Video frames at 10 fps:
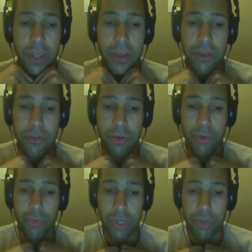So
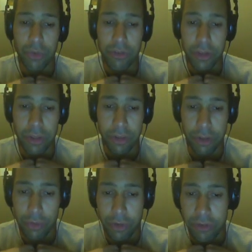when we say
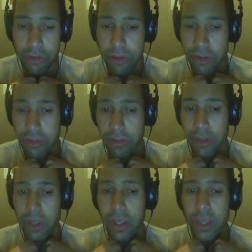heuristics,
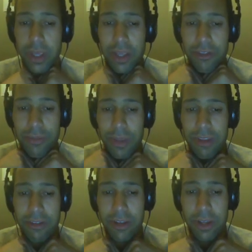it's
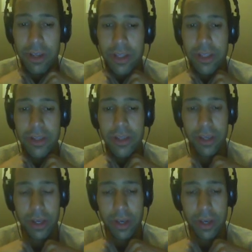basically